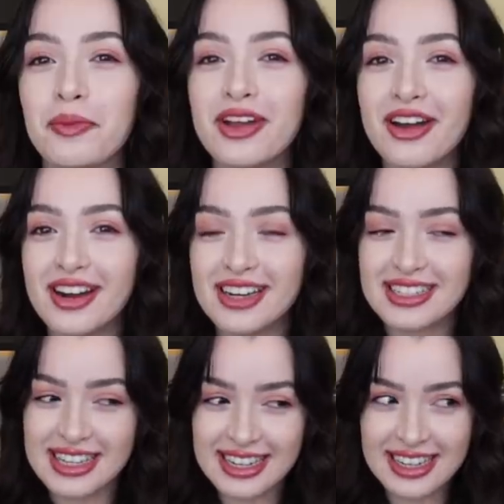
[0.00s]
We are
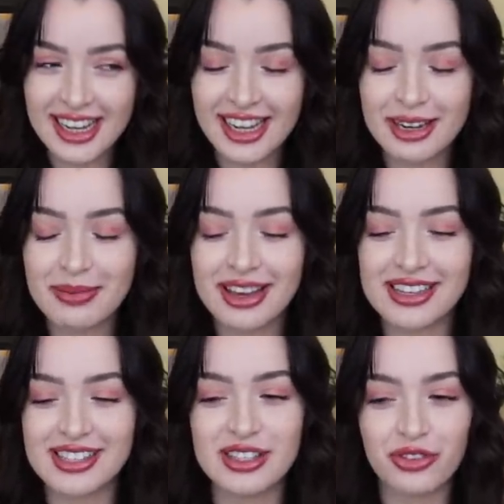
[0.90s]
teeheeing
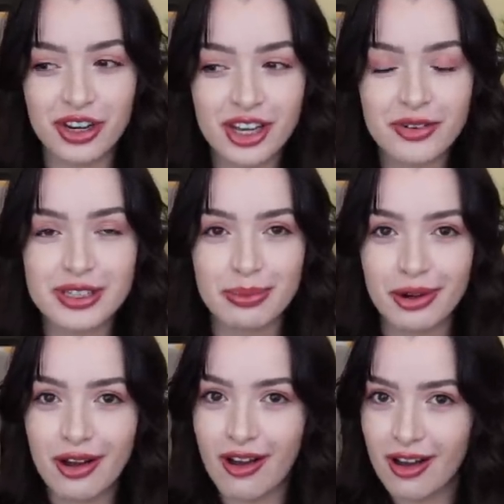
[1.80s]
because this video is
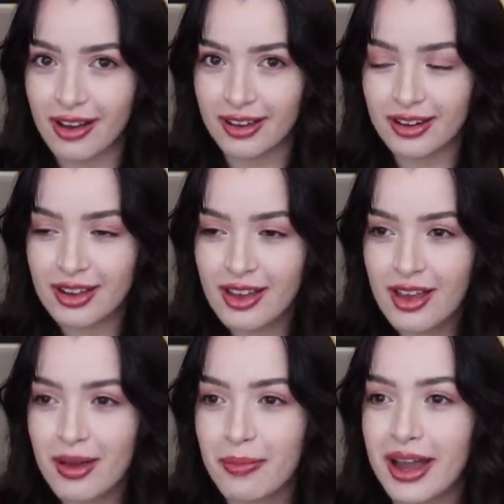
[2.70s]
brought on
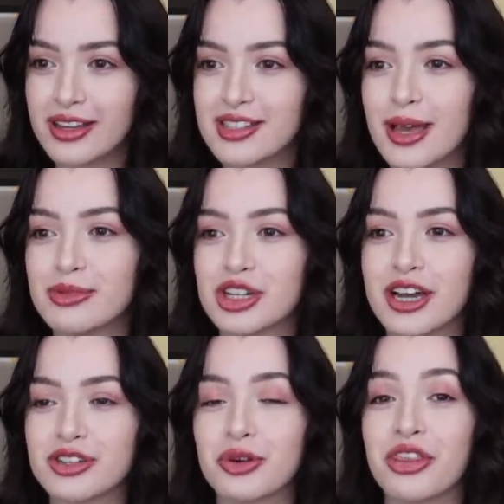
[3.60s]
by a
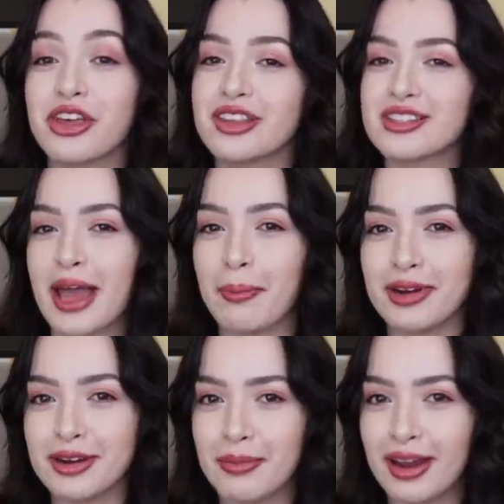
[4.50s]
subject or a thing that's
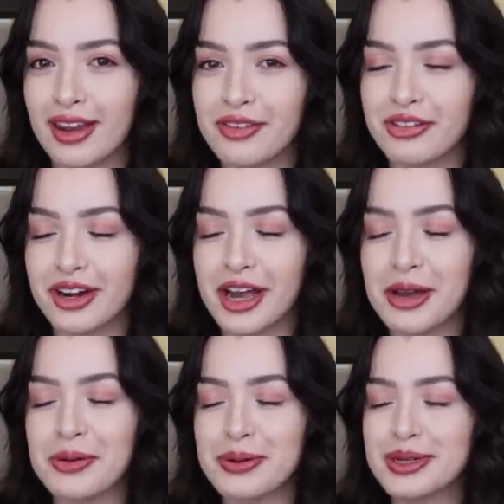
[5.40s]
happening in my life right
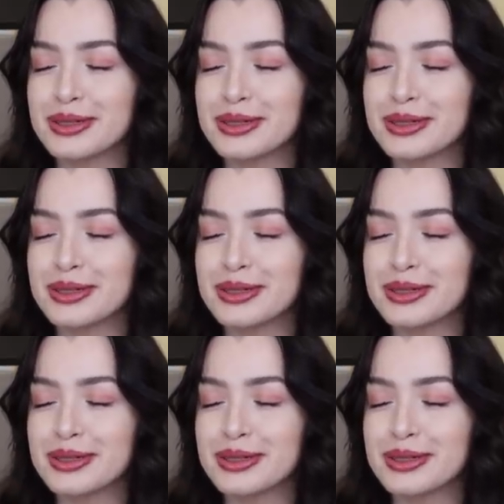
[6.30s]
now.